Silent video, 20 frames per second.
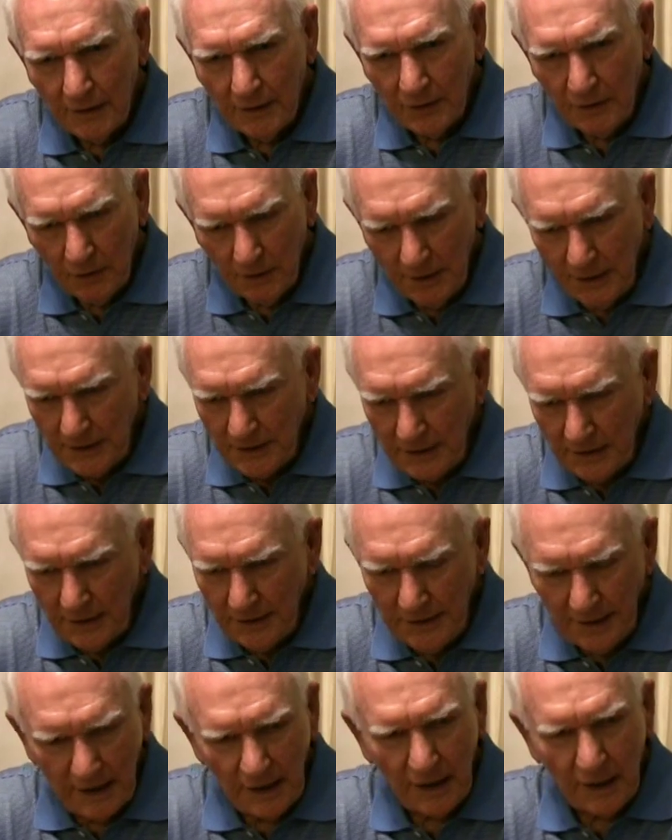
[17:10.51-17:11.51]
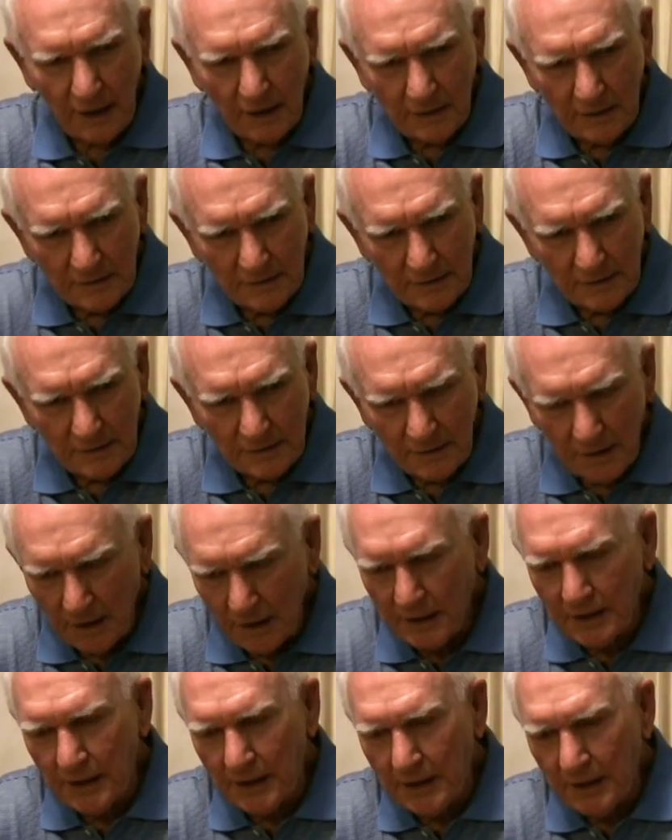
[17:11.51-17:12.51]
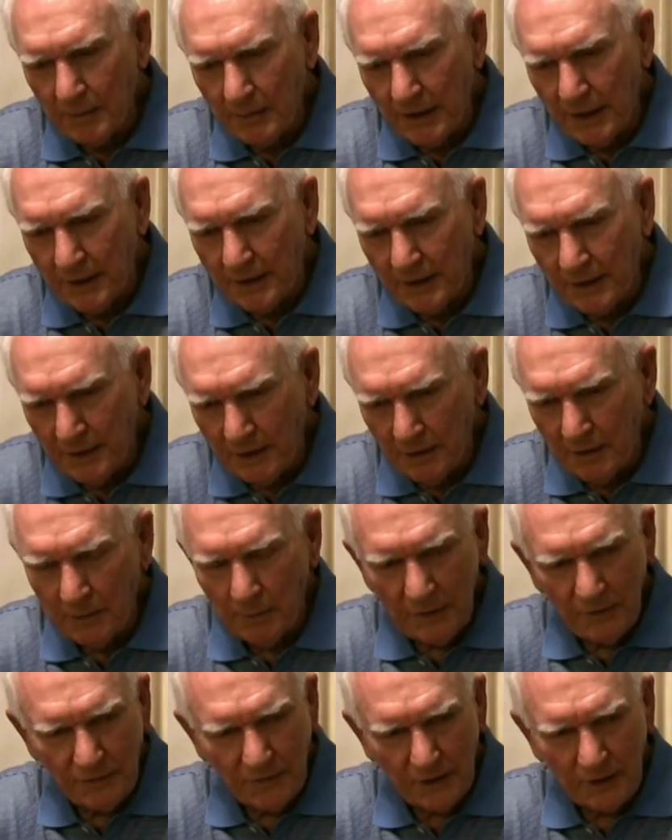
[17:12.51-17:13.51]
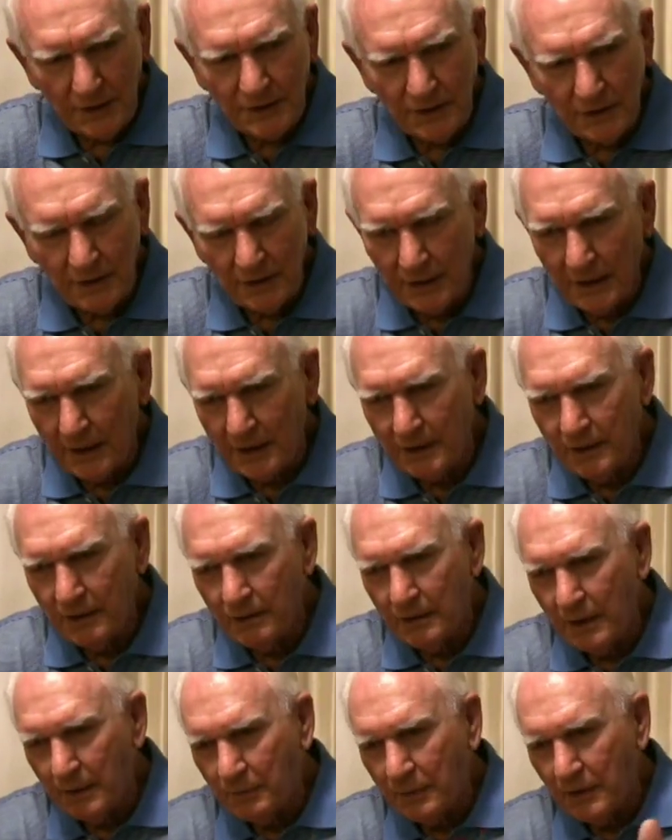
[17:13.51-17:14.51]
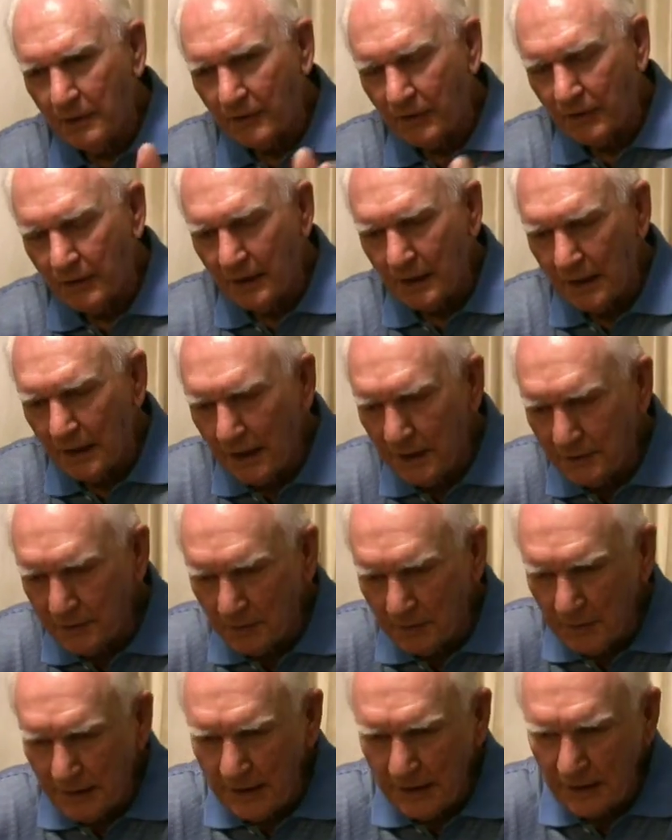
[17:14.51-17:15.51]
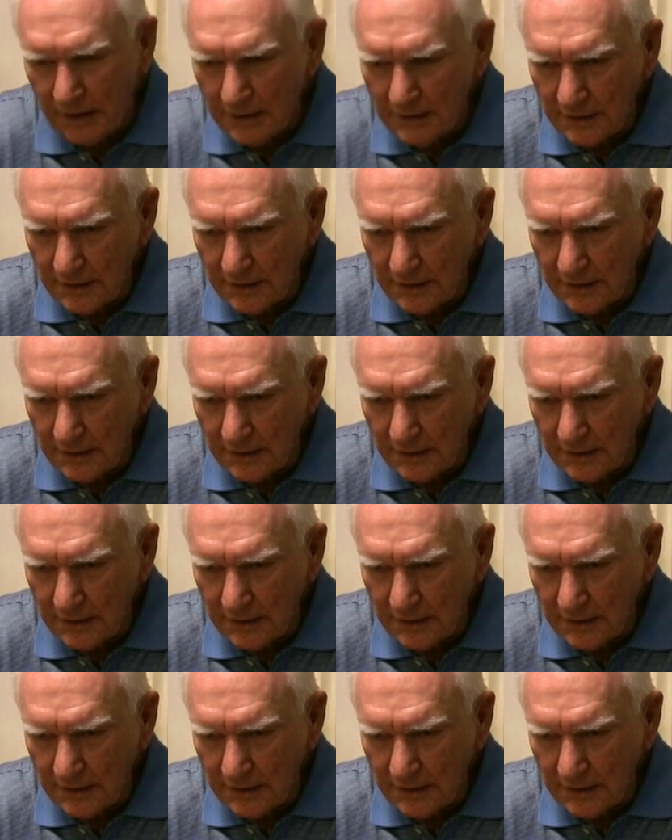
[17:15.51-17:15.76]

So he said, yeah, I'll take you back to the unit, but first you're going to have to go up on the front lines with me.